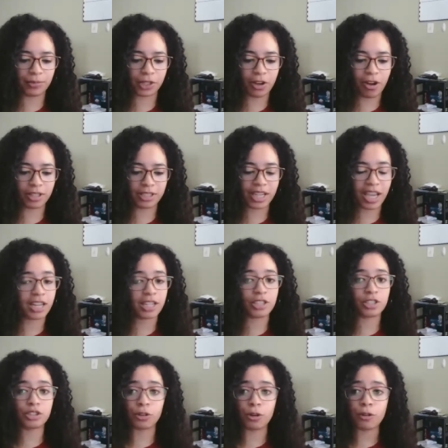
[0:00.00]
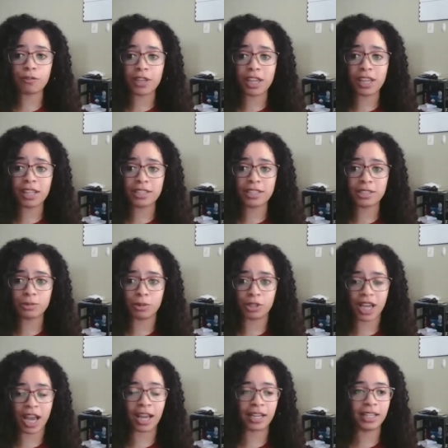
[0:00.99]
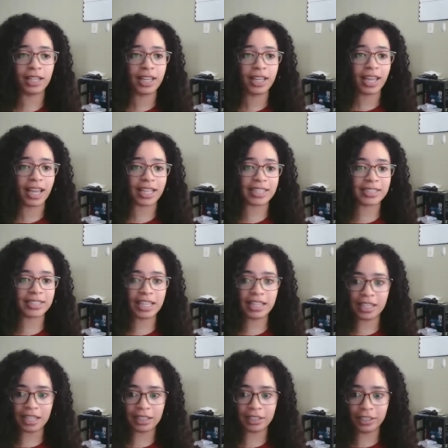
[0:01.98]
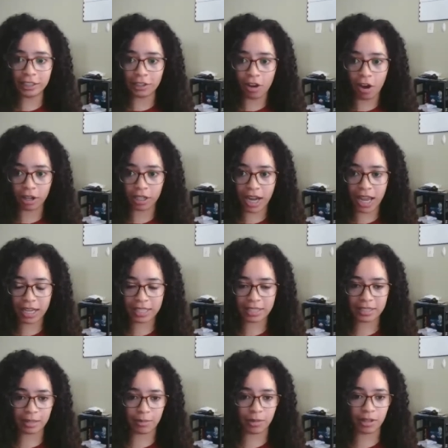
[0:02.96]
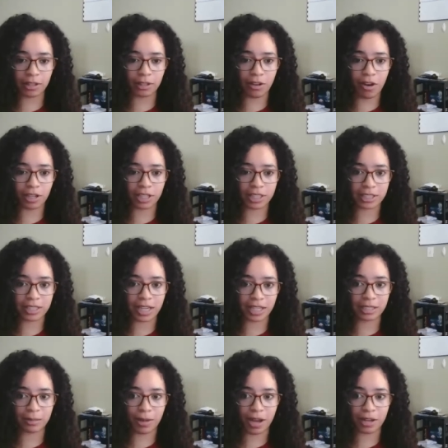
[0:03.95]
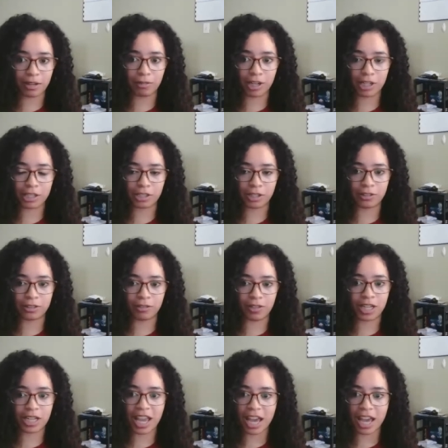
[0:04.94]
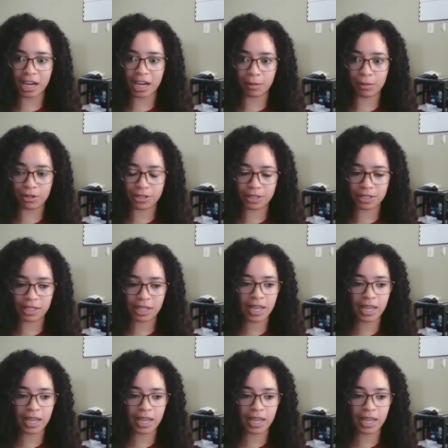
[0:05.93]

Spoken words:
called tanystrophiids, which had exceedingly long necks, some of the longest neck to body ratios of any animals.